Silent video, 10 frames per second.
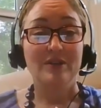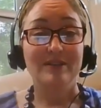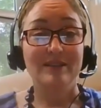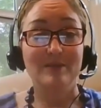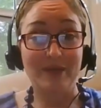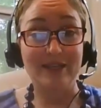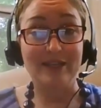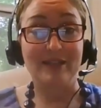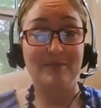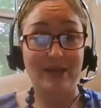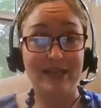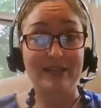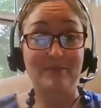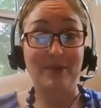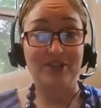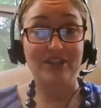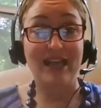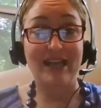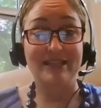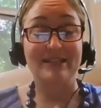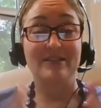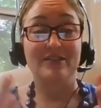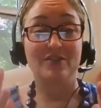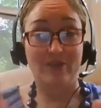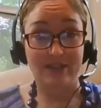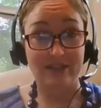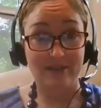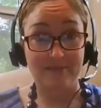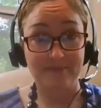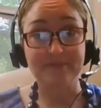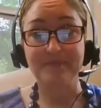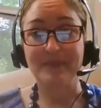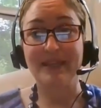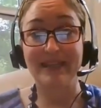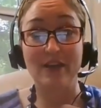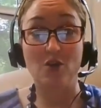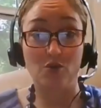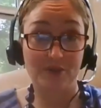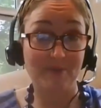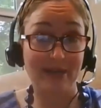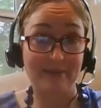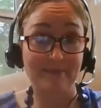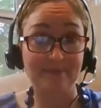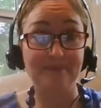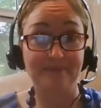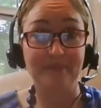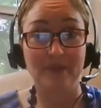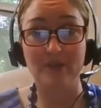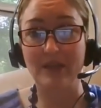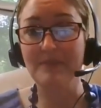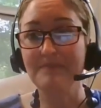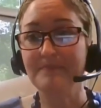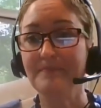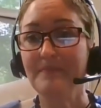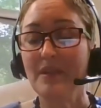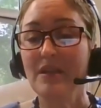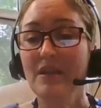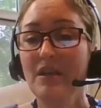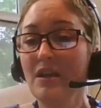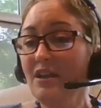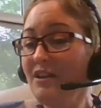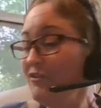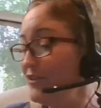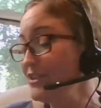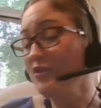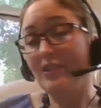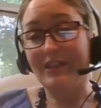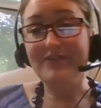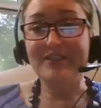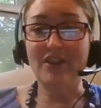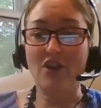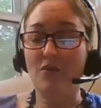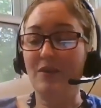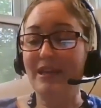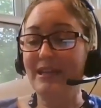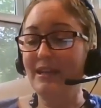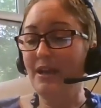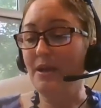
spend the money in the budget as directed. He cannot hold the money. Okay. Fiscal cliffs are when